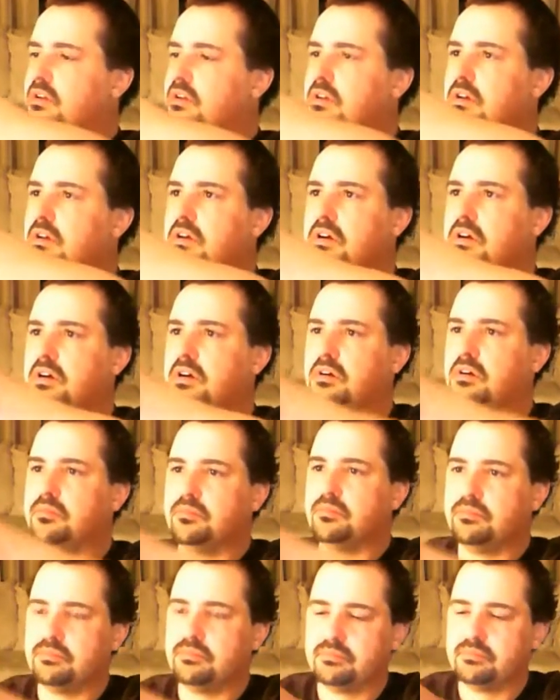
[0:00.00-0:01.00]

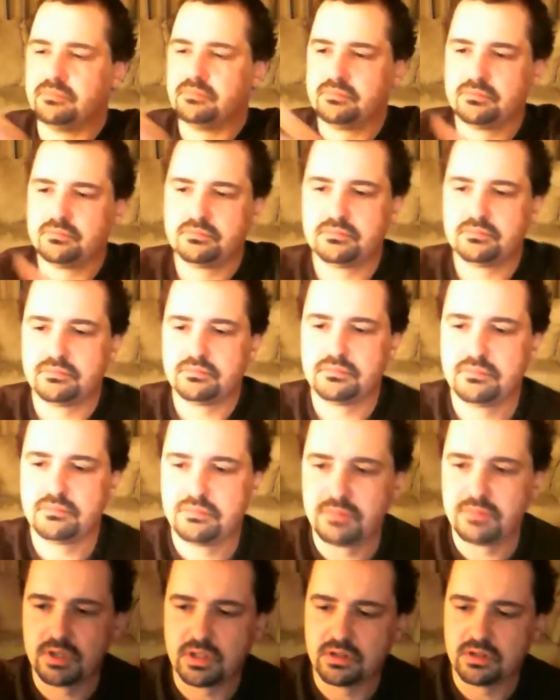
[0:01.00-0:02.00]
Um,
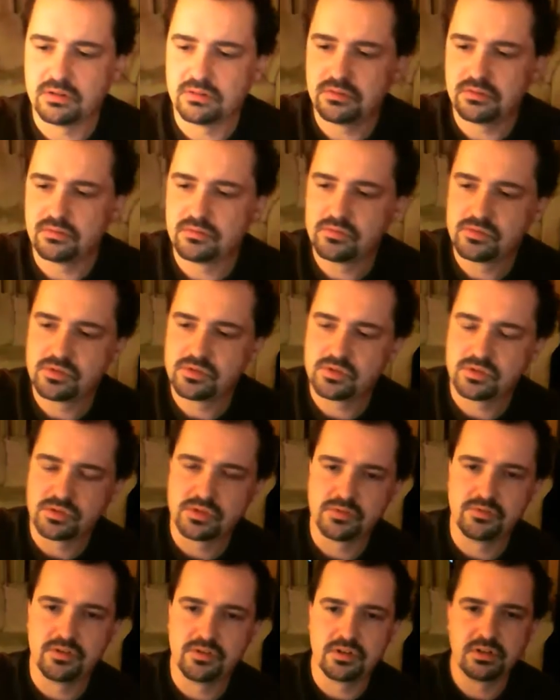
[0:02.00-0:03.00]
you know, so it's
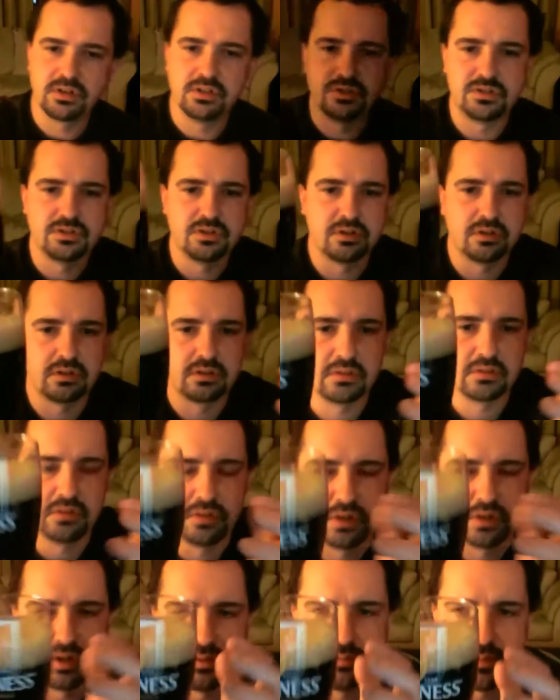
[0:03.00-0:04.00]
a very dark
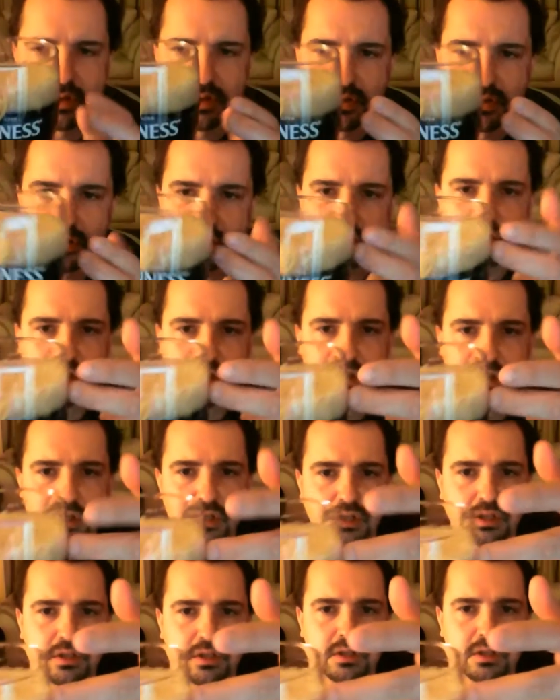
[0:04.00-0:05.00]
looking beer.
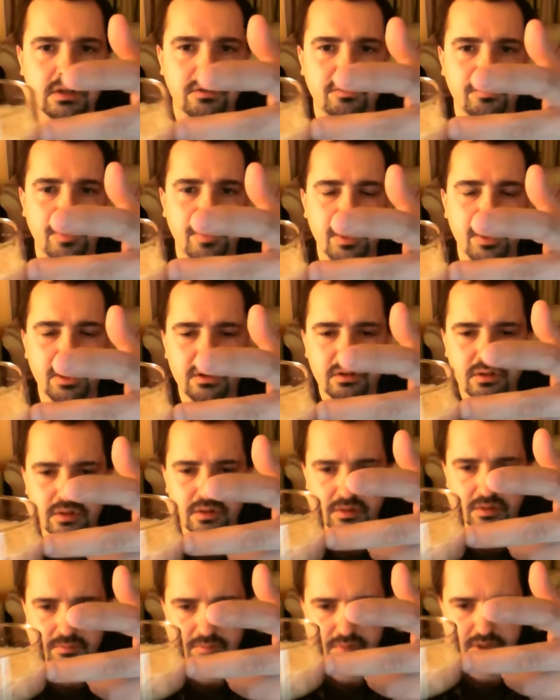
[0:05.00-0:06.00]
Got a finger and
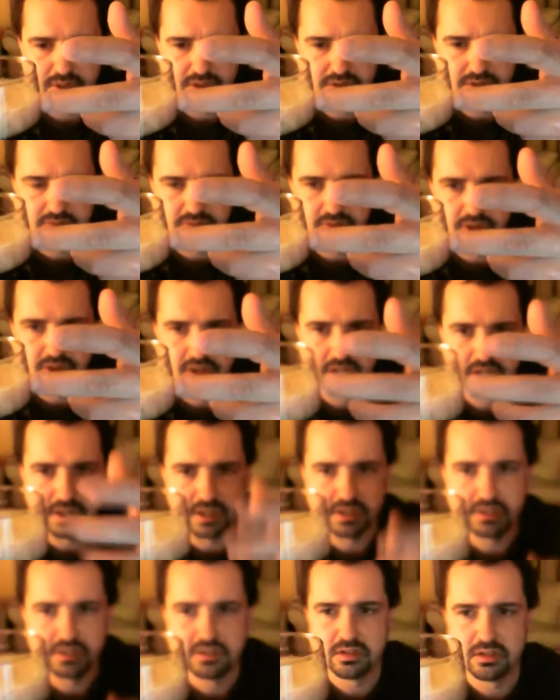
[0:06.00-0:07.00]
a bit of
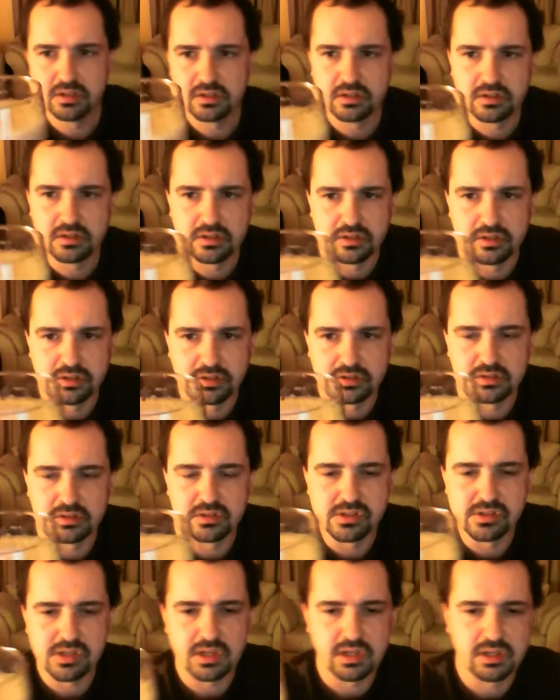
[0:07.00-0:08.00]
head, and
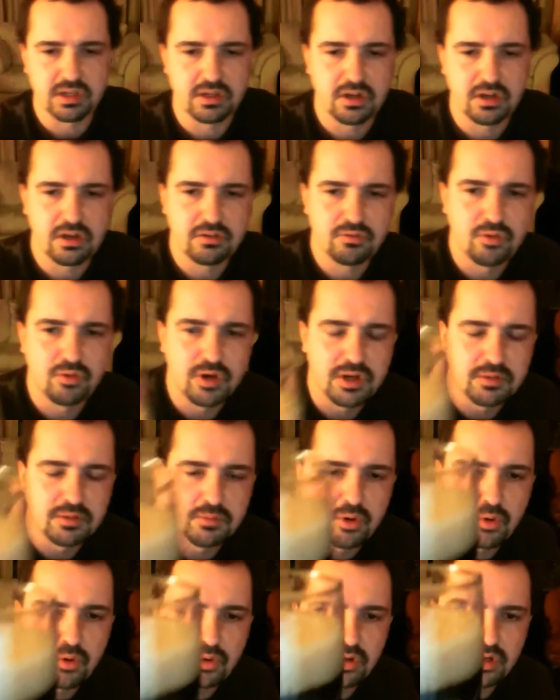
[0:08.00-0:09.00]
it's like an off white
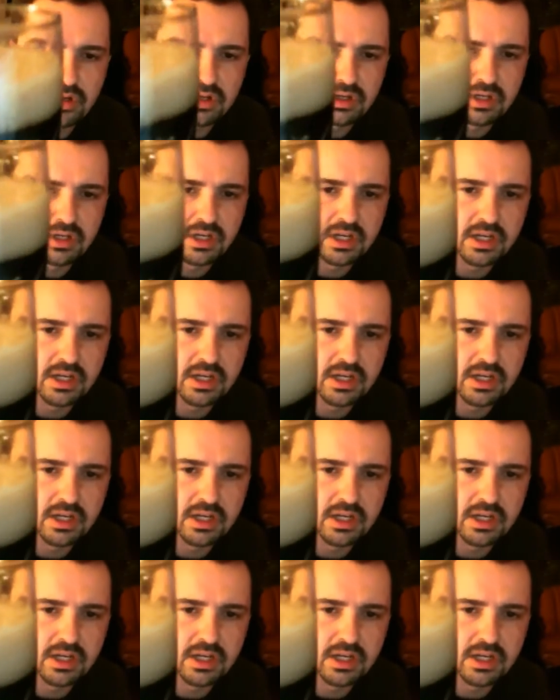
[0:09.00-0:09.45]
mocha kind of